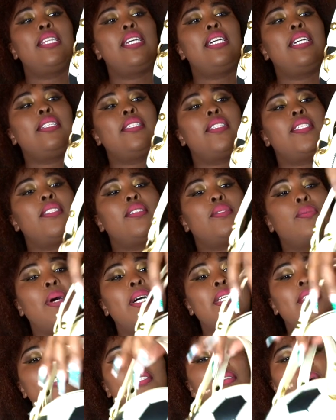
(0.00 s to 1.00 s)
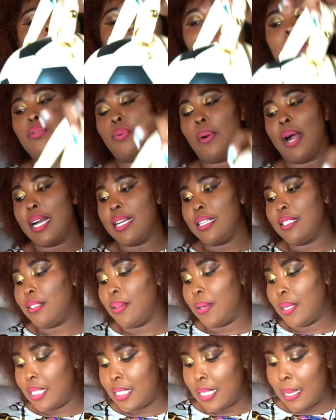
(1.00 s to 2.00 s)
this once or twice
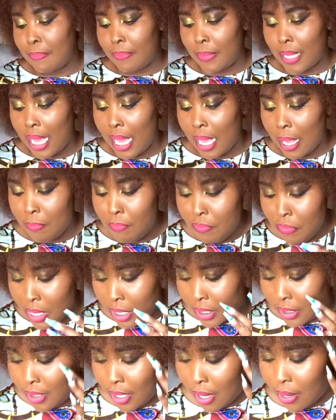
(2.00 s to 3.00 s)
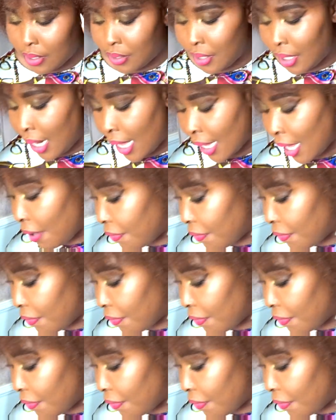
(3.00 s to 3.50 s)
or something, so it's not like